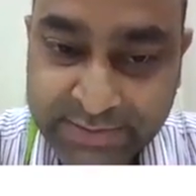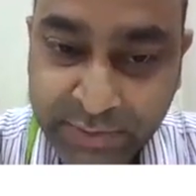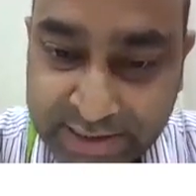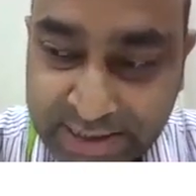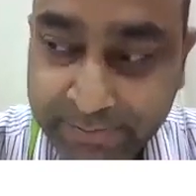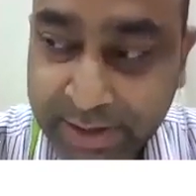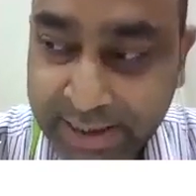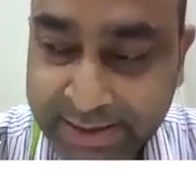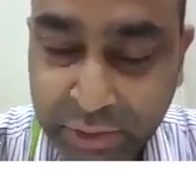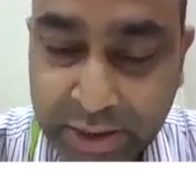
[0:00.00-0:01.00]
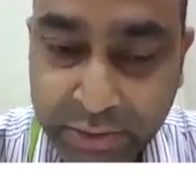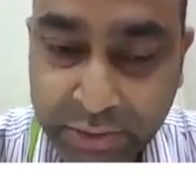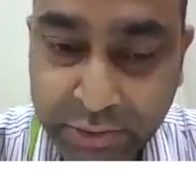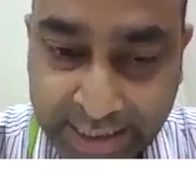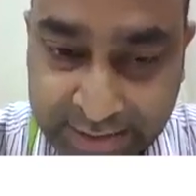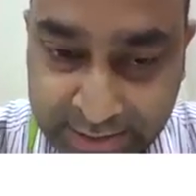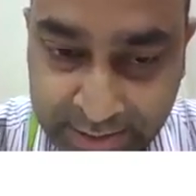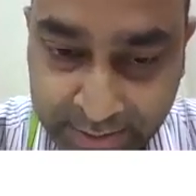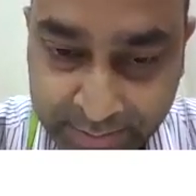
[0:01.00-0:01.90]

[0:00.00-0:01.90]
For example, I told you that the